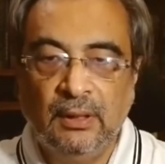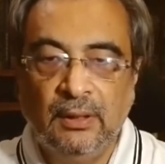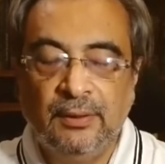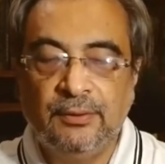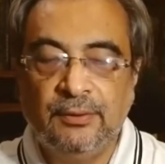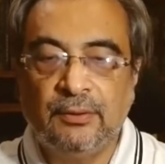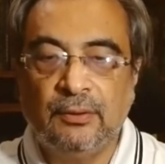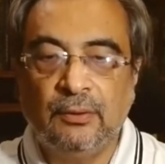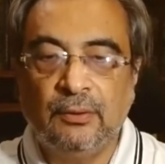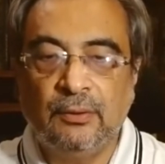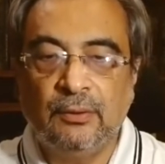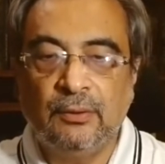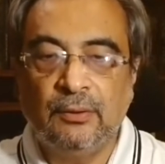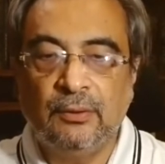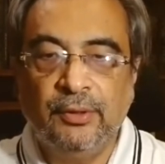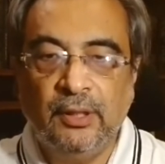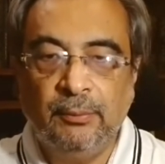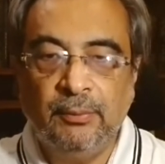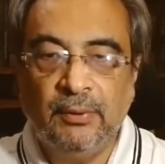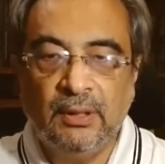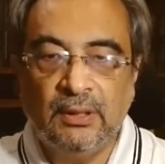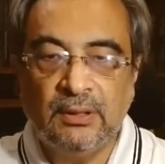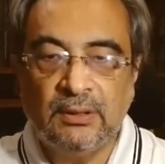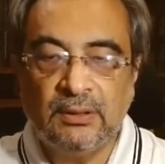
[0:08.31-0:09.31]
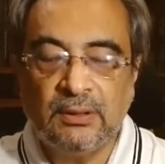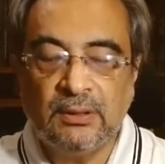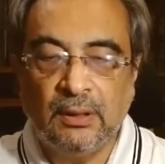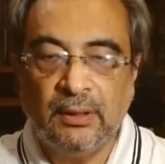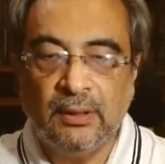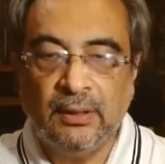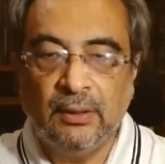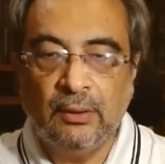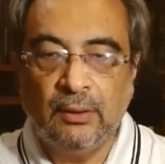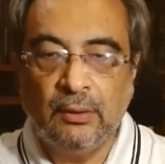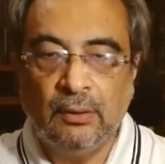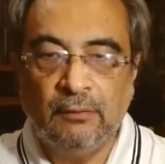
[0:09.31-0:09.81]
So today we are
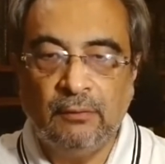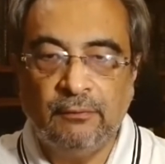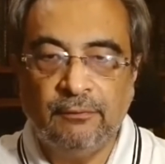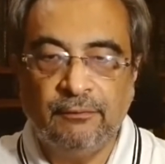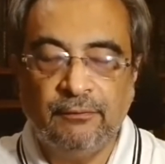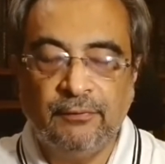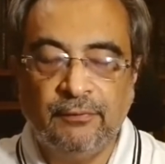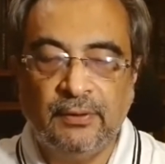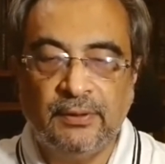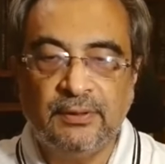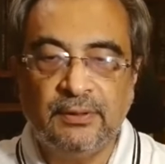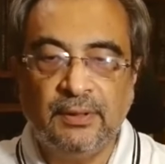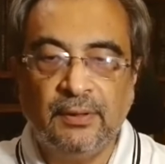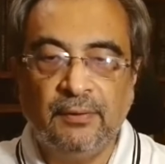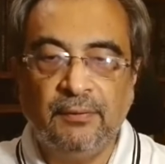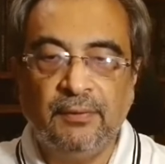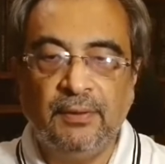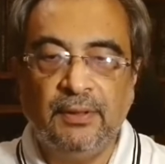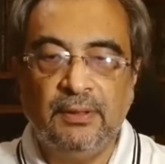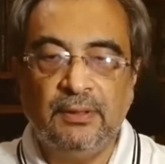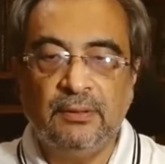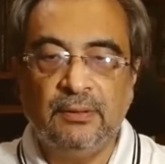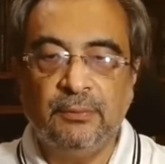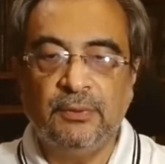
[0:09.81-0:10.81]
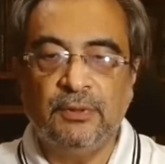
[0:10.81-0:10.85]
starting off the series